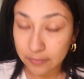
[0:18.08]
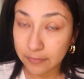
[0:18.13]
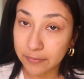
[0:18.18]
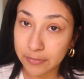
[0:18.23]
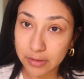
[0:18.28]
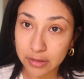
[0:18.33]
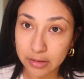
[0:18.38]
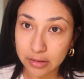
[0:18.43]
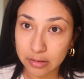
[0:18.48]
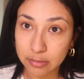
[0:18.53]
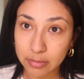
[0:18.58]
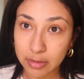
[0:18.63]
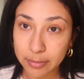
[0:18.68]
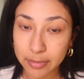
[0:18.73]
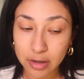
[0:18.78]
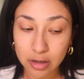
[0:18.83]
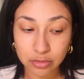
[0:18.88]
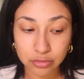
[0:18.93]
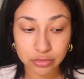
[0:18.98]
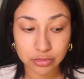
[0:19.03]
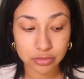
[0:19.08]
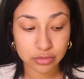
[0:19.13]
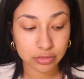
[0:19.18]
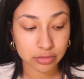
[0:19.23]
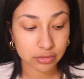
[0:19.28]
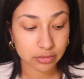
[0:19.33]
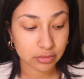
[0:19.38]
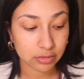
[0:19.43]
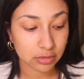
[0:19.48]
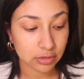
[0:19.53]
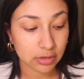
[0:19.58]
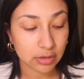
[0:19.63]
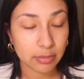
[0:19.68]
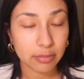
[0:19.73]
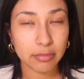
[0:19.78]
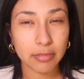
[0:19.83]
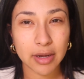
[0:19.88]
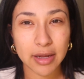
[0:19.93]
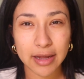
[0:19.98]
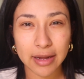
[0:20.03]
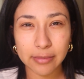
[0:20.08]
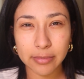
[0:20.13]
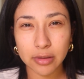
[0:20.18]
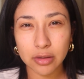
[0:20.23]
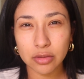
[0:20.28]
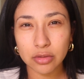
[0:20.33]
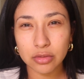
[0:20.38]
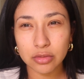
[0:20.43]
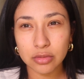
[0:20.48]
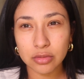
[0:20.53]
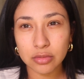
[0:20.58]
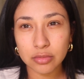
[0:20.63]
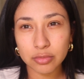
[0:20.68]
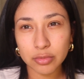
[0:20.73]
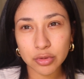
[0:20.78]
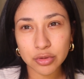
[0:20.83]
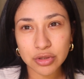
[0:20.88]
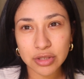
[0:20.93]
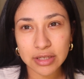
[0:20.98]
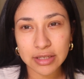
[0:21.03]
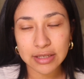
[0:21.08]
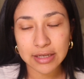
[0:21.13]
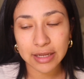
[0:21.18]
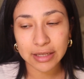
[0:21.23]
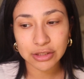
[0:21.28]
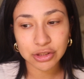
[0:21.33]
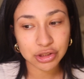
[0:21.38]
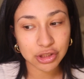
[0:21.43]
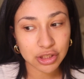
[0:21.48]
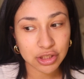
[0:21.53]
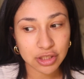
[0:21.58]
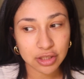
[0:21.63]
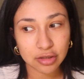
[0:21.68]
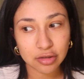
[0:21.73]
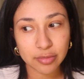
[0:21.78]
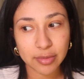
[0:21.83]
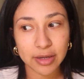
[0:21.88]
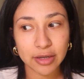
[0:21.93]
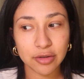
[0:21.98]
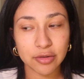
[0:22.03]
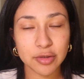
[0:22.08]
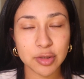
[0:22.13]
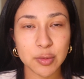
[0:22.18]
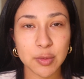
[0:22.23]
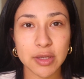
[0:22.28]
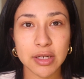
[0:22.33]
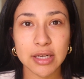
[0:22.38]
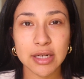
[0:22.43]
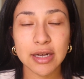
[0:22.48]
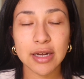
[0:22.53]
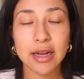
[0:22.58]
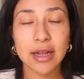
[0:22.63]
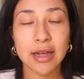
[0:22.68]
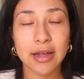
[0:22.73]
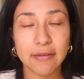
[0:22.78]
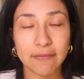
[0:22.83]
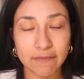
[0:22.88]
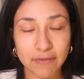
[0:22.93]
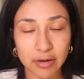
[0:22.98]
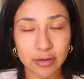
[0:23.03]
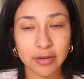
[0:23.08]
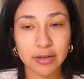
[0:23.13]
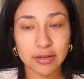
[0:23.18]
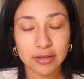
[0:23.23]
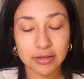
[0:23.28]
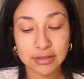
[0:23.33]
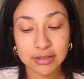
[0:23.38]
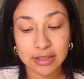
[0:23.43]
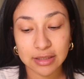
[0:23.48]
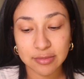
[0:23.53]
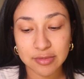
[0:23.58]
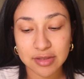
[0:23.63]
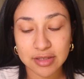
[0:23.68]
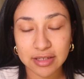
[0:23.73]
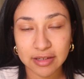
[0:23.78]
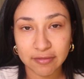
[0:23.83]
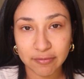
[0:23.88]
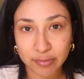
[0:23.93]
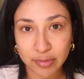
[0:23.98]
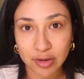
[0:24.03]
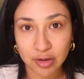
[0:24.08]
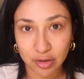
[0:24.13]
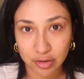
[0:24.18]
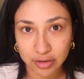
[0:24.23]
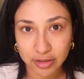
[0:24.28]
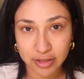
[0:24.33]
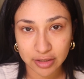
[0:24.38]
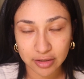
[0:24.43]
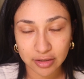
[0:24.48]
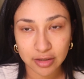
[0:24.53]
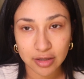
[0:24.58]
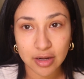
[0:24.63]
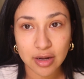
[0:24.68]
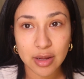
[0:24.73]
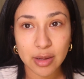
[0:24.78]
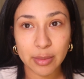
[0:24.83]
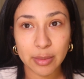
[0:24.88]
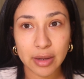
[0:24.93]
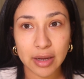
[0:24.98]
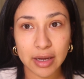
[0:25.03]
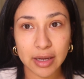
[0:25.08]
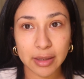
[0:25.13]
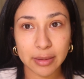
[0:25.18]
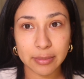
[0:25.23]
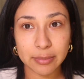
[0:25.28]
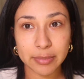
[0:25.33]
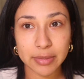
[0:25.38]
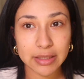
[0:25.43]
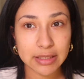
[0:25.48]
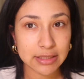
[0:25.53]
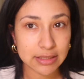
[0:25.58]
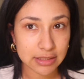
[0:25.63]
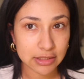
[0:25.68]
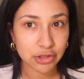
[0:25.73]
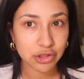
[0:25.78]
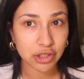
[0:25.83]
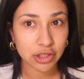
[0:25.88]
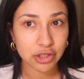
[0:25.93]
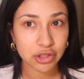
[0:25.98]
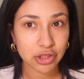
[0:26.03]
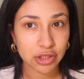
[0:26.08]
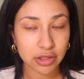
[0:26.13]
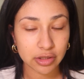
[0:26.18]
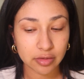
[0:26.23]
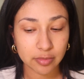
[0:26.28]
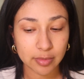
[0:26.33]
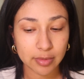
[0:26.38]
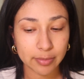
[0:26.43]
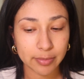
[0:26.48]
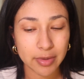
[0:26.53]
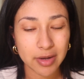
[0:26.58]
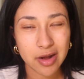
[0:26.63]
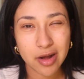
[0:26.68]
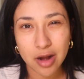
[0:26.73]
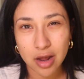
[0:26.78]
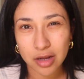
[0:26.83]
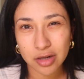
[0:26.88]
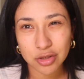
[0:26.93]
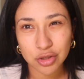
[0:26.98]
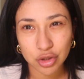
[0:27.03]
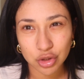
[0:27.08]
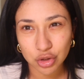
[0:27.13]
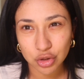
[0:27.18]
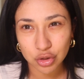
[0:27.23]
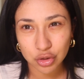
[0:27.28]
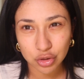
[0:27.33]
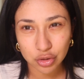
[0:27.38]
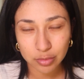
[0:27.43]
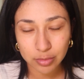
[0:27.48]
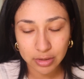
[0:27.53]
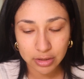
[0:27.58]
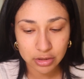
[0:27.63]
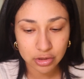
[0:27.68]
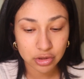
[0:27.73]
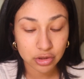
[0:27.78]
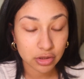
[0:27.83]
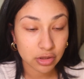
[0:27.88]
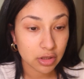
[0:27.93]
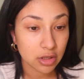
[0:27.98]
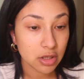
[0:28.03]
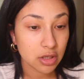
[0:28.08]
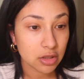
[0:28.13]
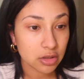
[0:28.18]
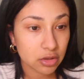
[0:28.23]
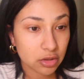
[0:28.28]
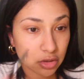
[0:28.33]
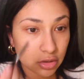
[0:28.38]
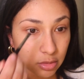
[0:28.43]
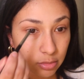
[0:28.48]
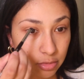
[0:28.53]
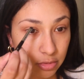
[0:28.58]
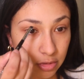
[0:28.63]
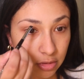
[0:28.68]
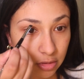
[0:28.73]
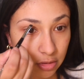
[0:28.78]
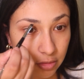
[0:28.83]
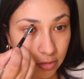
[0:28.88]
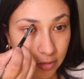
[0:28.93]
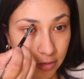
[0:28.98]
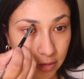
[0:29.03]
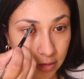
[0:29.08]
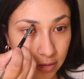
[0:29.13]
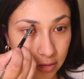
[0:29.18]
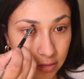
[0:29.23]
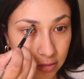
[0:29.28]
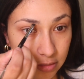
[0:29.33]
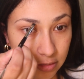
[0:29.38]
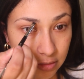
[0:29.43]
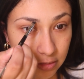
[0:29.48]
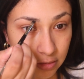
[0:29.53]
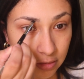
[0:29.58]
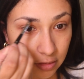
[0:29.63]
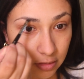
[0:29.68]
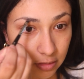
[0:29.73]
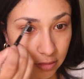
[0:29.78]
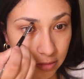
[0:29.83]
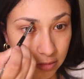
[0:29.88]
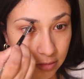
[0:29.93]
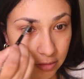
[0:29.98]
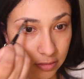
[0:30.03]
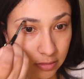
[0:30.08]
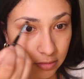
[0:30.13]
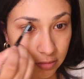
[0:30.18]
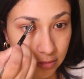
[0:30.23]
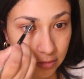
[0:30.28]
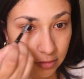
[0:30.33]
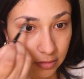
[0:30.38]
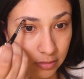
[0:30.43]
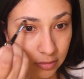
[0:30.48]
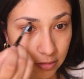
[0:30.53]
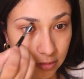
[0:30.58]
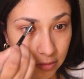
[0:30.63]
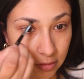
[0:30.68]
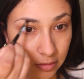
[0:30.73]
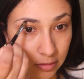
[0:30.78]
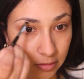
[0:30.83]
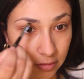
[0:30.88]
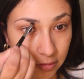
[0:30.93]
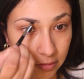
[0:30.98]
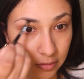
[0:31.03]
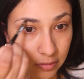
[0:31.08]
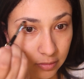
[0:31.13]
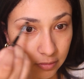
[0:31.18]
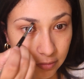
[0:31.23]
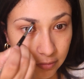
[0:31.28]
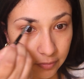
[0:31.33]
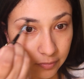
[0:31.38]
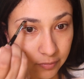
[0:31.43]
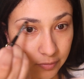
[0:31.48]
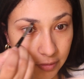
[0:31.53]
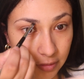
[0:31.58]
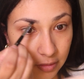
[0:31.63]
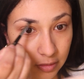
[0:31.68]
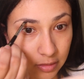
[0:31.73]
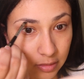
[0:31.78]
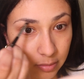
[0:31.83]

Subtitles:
filling in my brows. My eyebrow routine has changed a little bit. I know it's been a very long time since I've been on here, but it did change a little bit, but not too much. So I'm just going to go ahead and start filling